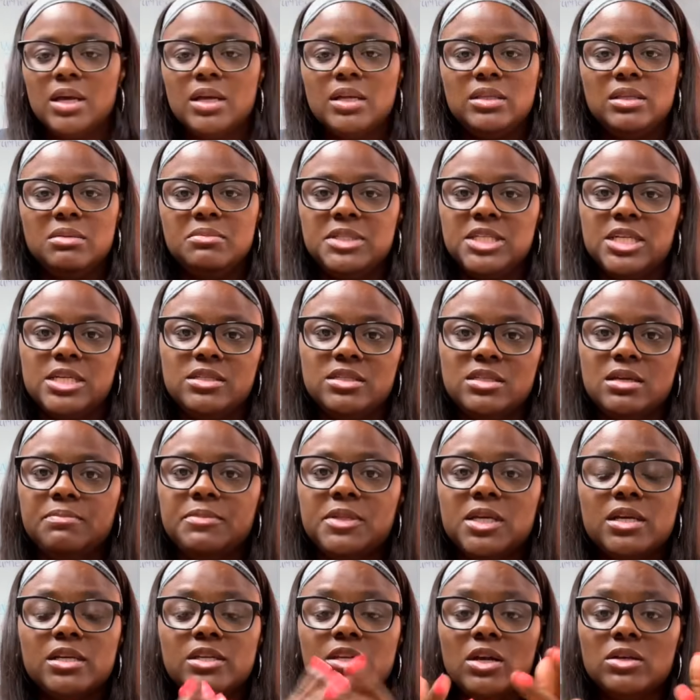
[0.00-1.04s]
Let me tell you
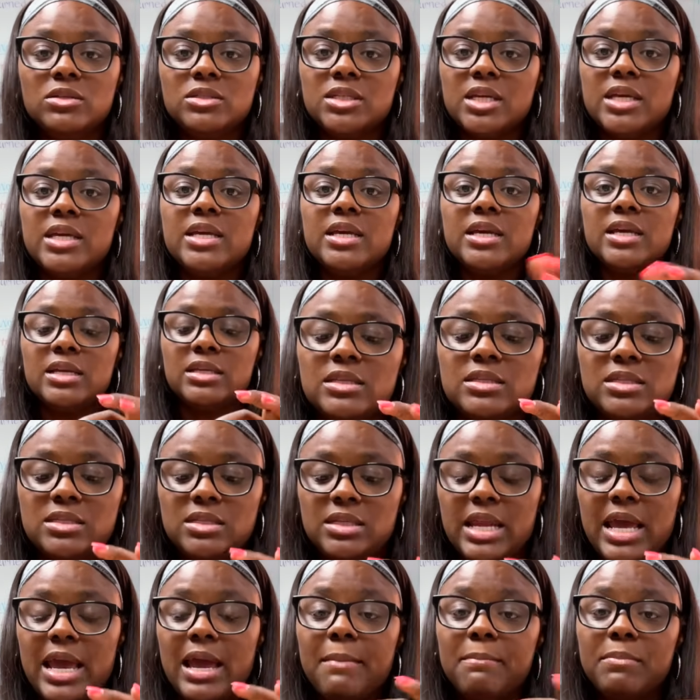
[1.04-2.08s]
something. Your skin can
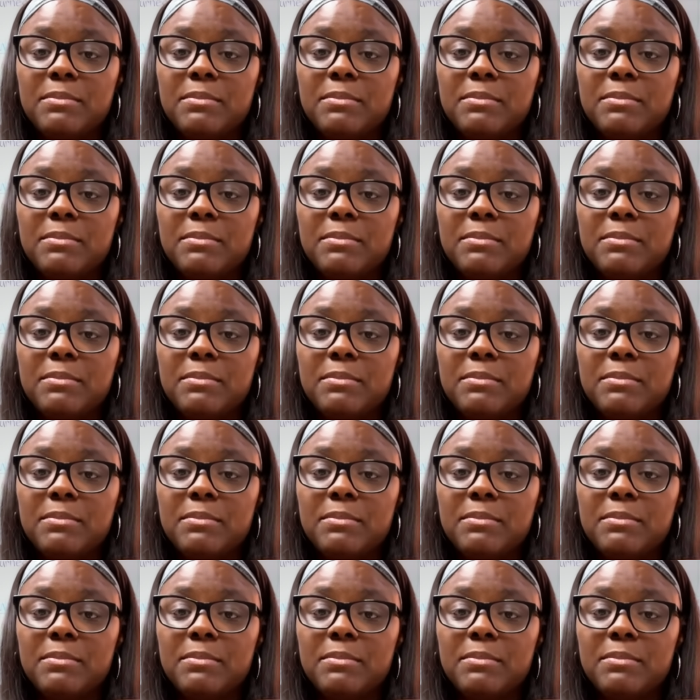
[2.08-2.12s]
snap,